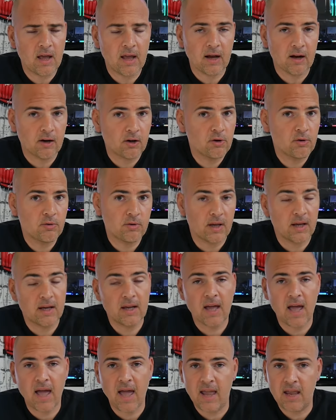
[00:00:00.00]

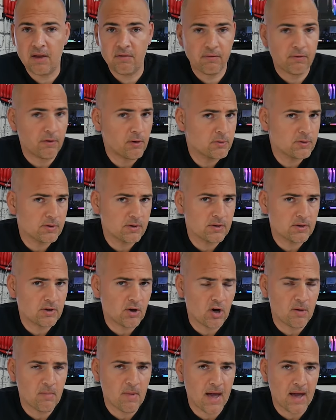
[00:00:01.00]
including a frozen
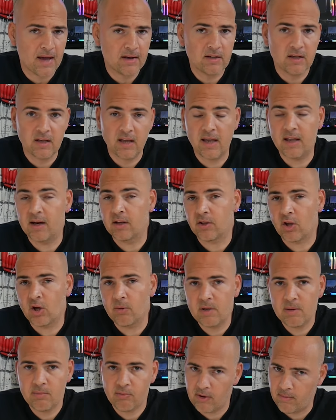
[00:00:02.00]
time head in
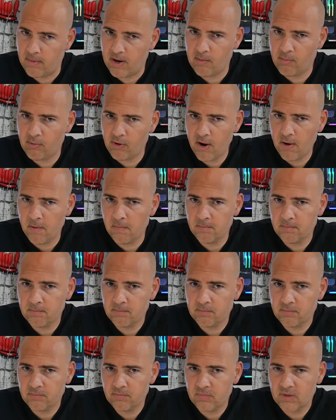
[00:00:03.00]
Adobe Premiere Pro.
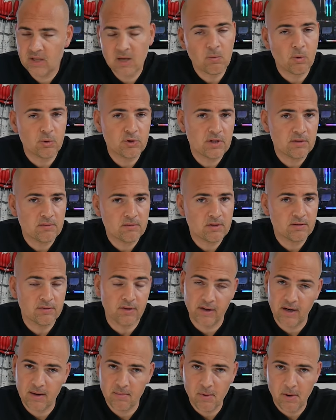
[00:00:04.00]
Keep watching to find out